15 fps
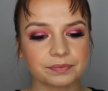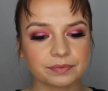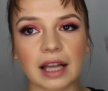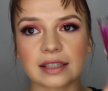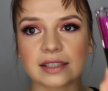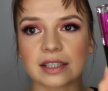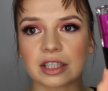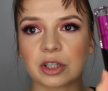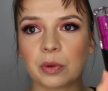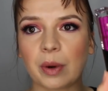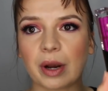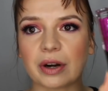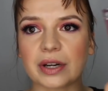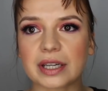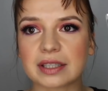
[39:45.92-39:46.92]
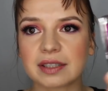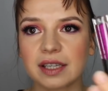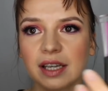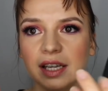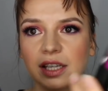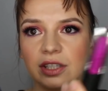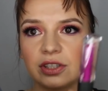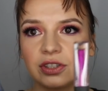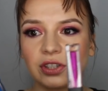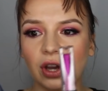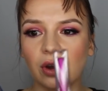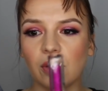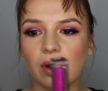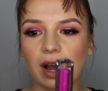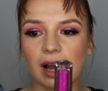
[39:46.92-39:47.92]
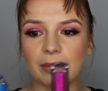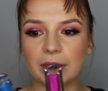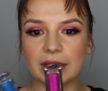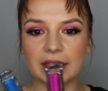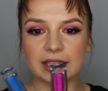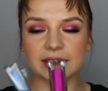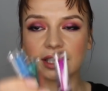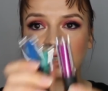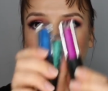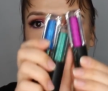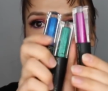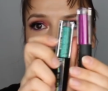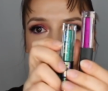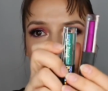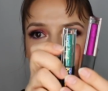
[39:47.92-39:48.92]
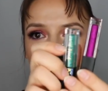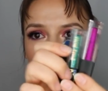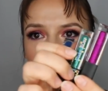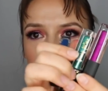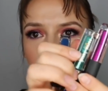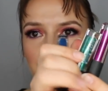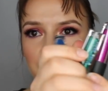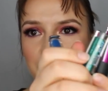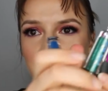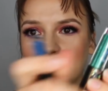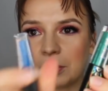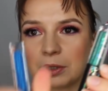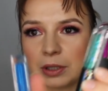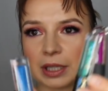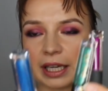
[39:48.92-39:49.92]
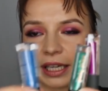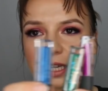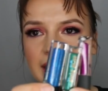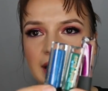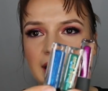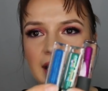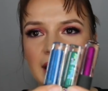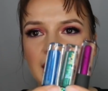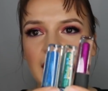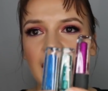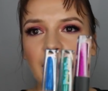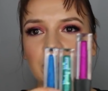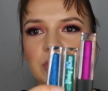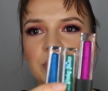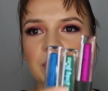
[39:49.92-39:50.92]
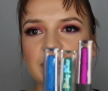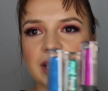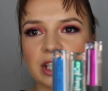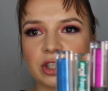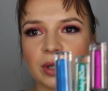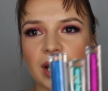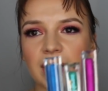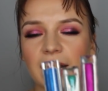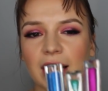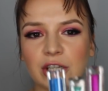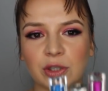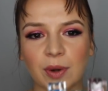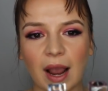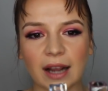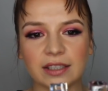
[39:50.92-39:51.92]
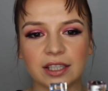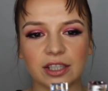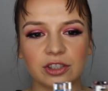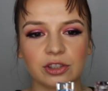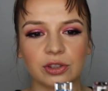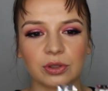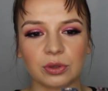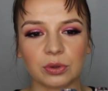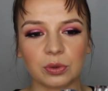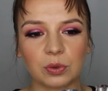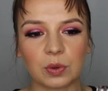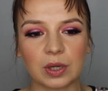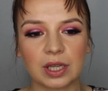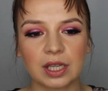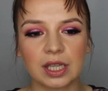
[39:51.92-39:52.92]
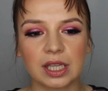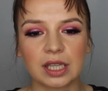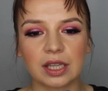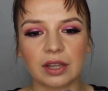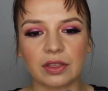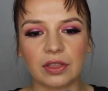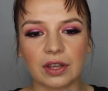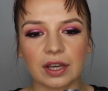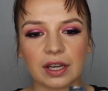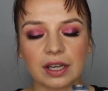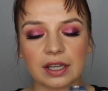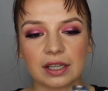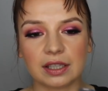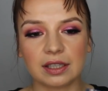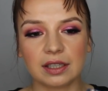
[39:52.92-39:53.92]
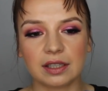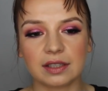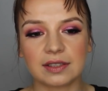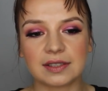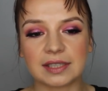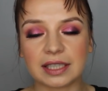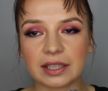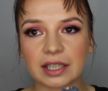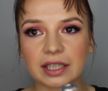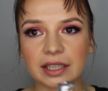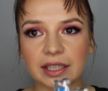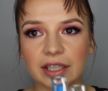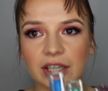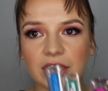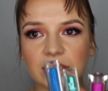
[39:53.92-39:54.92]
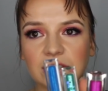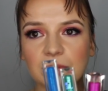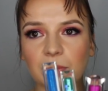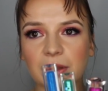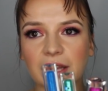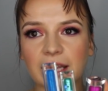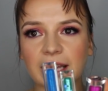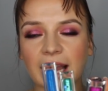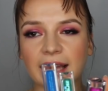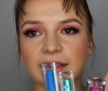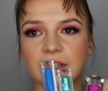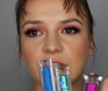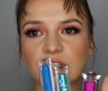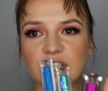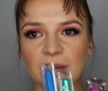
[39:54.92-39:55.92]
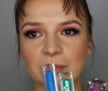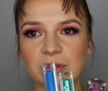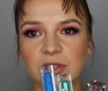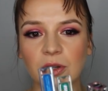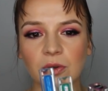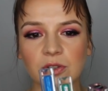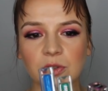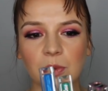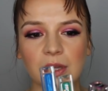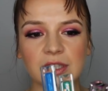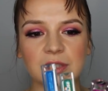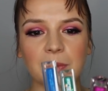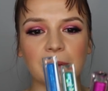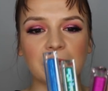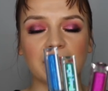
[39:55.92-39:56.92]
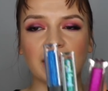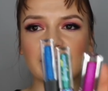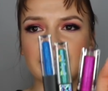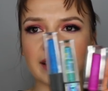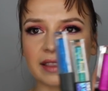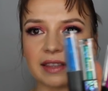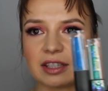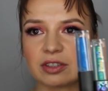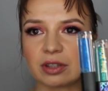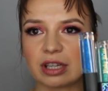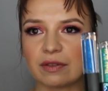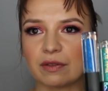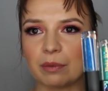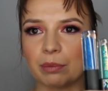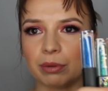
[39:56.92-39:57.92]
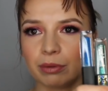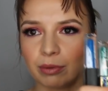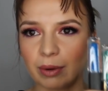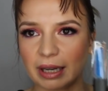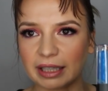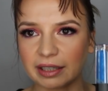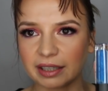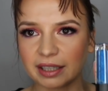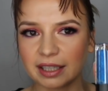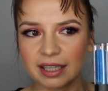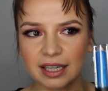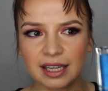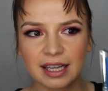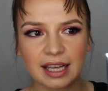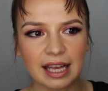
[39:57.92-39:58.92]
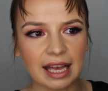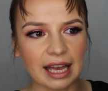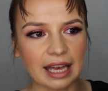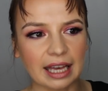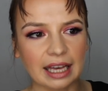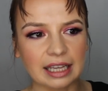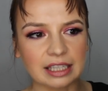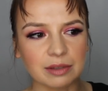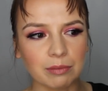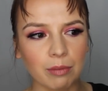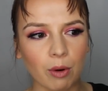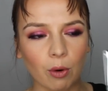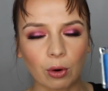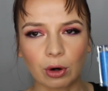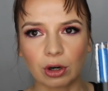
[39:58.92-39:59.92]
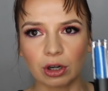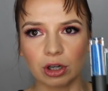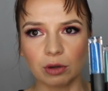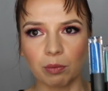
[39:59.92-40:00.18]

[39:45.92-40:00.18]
that's Aquarius. So I'm really excited to try these out. These are beautiful. Like, I was really attracted to the Stila glitters when they had their gemstones ones, but I think these are even brighter and more